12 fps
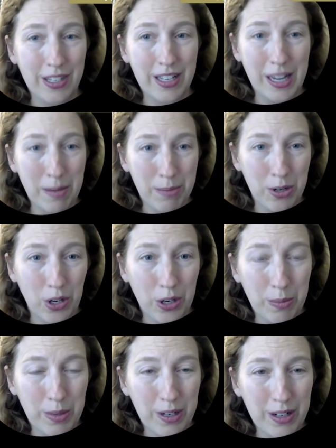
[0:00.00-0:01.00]
the
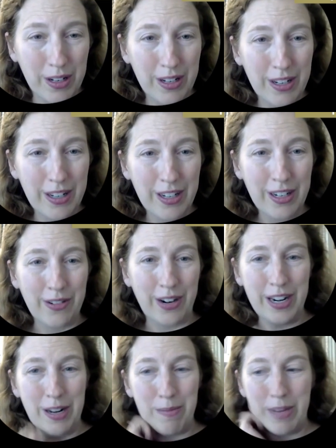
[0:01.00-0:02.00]
Hippodrome.
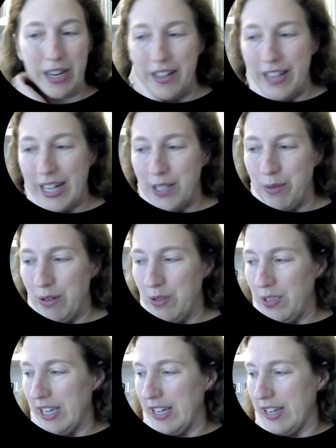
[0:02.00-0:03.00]
Right. And that's what you
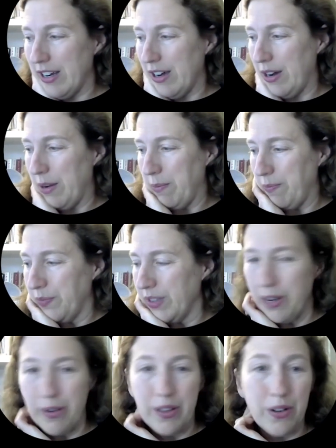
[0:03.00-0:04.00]
see in, and
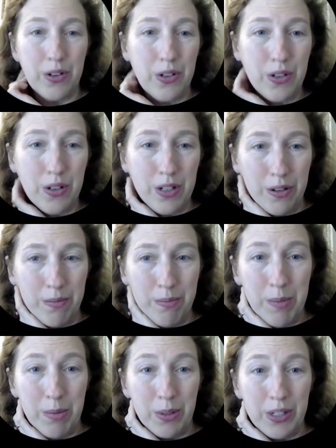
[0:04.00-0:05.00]
there's,
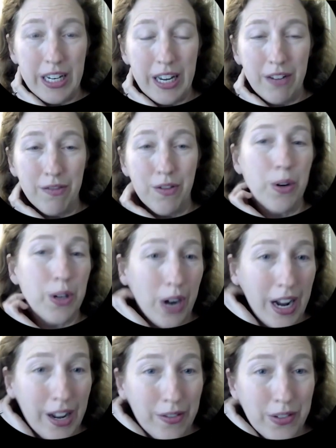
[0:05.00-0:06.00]
people taking
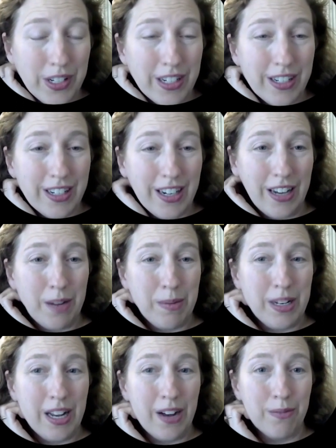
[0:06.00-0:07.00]
photographs and
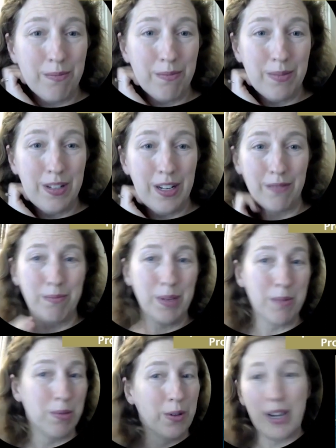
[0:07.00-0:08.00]
now, you know,
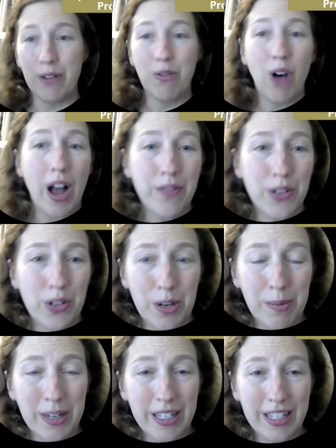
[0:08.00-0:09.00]
people are now live
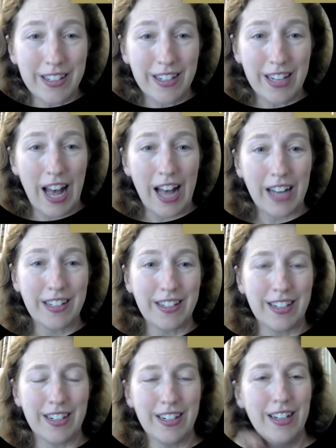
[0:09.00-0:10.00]
streaming these attacks
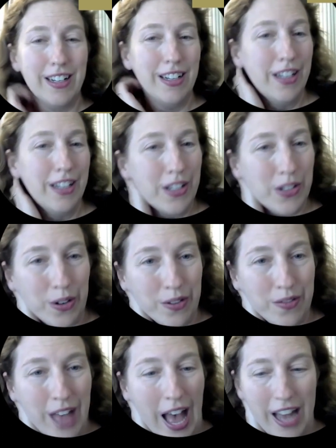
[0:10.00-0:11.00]
and sort
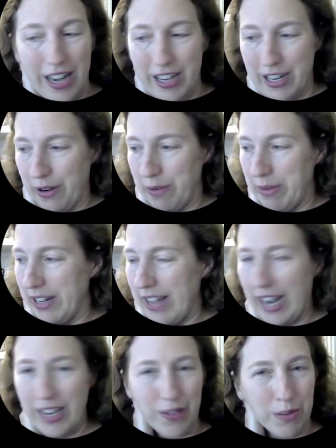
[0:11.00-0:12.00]
of that, you know, I mean, and
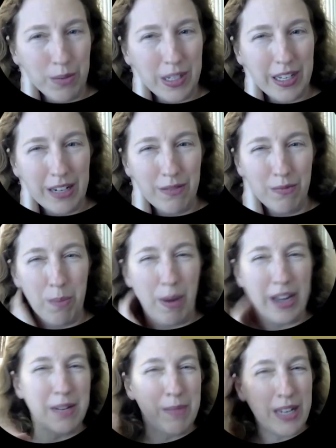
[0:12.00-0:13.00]
that even was like
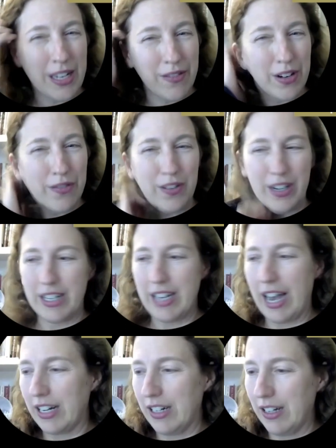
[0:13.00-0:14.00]
reminded me even of an
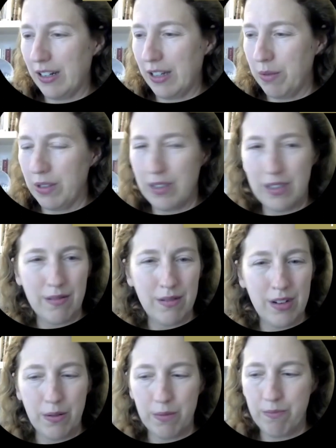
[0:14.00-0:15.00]
attack that was,
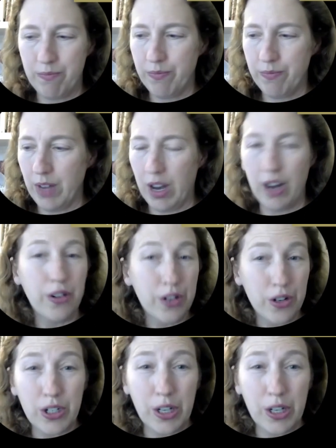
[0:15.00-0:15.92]
you know, 100 years